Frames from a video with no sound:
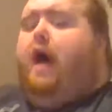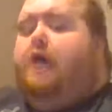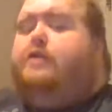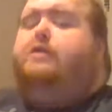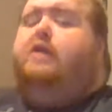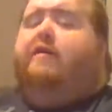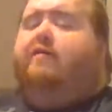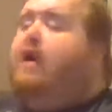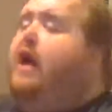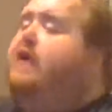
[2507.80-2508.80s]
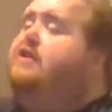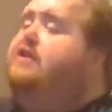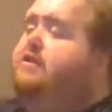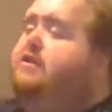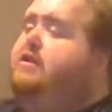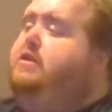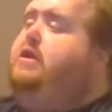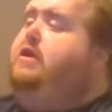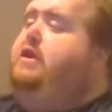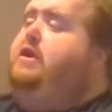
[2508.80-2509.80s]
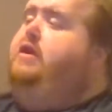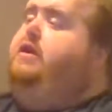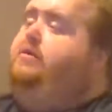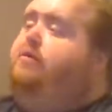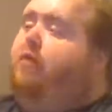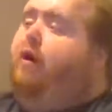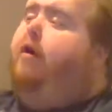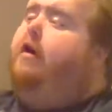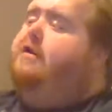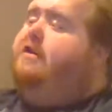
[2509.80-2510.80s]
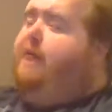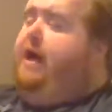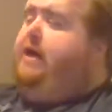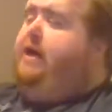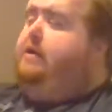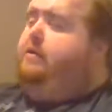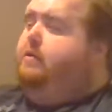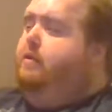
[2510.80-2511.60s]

I do live reactions to Raw and SmackDown.